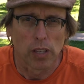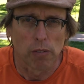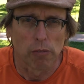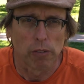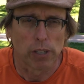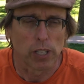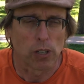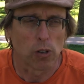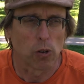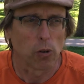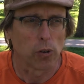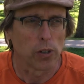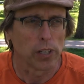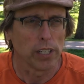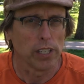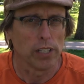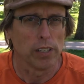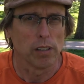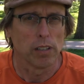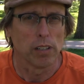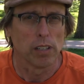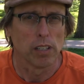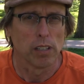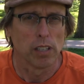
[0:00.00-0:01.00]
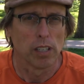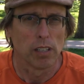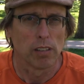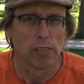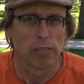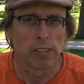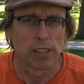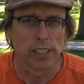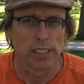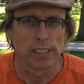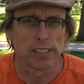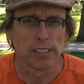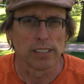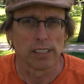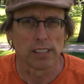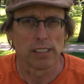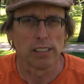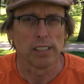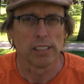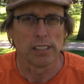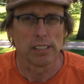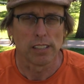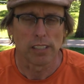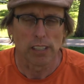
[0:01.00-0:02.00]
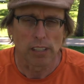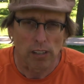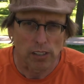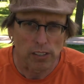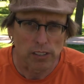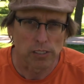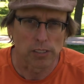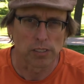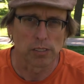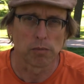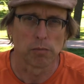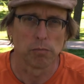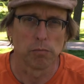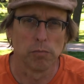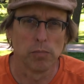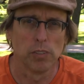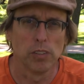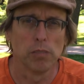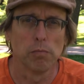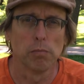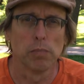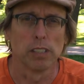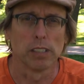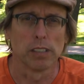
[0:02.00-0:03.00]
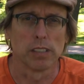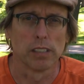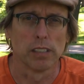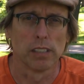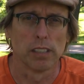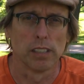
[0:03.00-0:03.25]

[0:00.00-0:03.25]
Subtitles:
recording Francis Alice, the artist's movement.